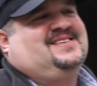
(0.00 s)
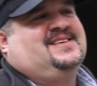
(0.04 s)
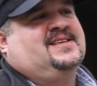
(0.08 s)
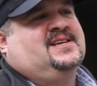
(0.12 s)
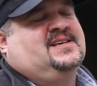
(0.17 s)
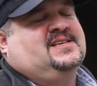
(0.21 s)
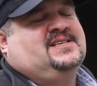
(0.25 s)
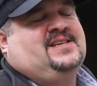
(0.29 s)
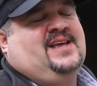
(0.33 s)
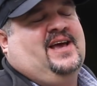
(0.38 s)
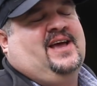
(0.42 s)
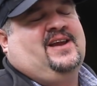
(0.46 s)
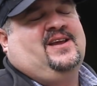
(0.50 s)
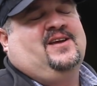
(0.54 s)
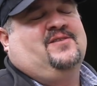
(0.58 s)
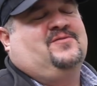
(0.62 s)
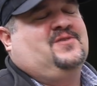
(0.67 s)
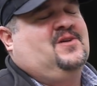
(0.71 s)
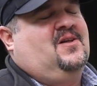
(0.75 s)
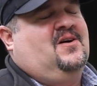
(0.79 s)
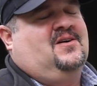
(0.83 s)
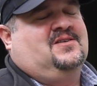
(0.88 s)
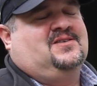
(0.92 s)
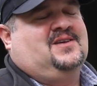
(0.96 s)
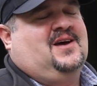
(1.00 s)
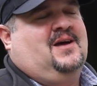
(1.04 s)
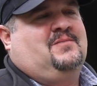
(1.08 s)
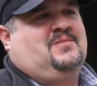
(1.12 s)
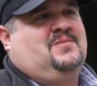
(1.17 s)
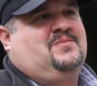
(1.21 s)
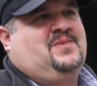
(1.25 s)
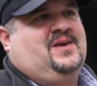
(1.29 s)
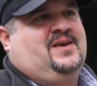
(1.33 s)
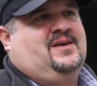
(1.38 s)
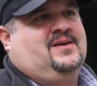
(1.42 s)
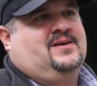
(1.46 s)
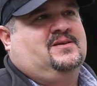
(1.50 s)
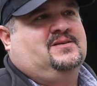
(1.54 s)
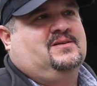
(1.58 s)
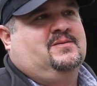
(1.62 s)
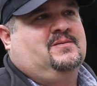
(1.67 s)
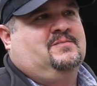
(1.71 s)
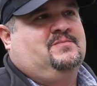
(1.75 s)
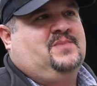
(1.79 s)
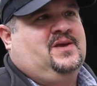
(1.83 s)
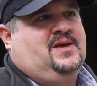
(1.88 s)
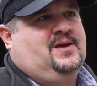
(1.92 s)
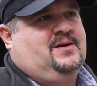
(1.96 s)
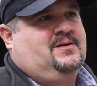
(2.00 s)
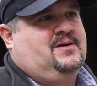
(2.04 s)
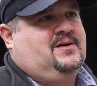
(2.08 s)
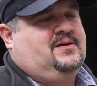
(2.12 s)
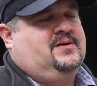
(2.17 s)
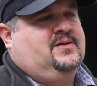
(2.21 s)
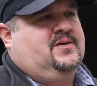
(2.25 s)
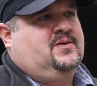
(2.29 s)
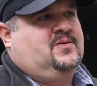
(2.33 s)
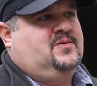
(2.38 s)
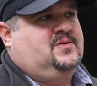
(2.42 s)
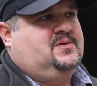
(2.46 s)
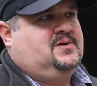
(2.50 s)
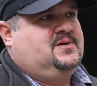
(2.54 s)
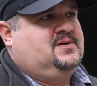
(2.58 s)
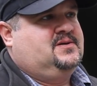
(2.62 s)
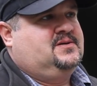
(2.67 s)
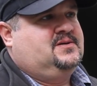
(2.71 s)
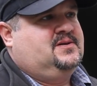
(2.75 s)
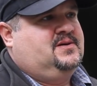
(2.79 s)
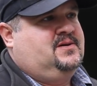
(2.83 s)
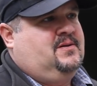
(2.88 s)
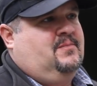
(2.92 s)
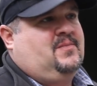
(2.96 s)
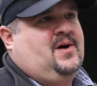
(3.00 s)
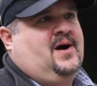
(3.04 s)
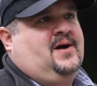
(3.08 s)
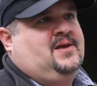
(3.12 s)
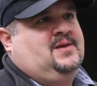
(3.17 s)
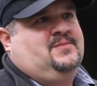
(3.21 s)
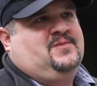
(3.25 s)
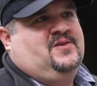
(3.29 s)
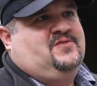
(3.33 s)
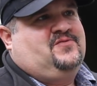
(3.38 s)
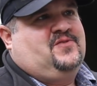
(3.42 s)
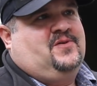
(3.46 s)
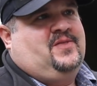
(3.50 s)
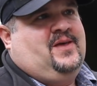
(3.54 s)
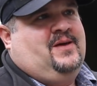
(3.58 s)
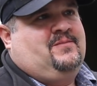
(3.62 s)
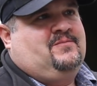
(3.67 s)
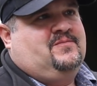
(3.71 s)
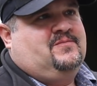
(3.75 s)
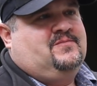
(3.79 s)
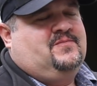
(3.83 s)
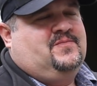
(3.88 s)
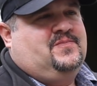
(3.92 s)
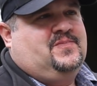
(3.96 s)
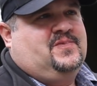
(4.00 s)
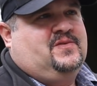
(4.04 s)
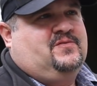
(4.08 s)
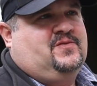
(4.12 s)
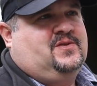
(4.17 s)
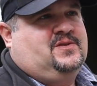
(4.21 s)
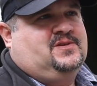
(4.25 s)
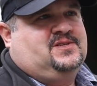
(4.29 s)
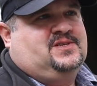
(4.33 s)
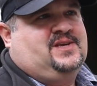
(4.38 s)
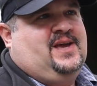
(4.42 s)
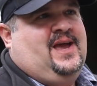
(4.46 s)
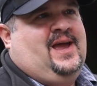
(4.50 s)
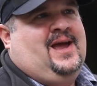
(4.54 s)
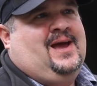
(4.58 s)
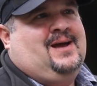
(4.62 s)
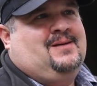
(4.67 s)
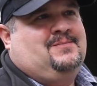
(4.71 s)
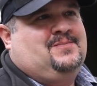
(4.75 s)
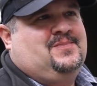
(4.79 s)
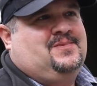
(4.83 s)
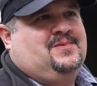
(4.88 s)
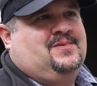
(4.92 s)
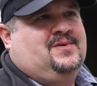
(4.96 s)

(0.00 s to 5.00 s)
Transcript: going to stand here for a long time and be a you know, a monument for them, for this camp.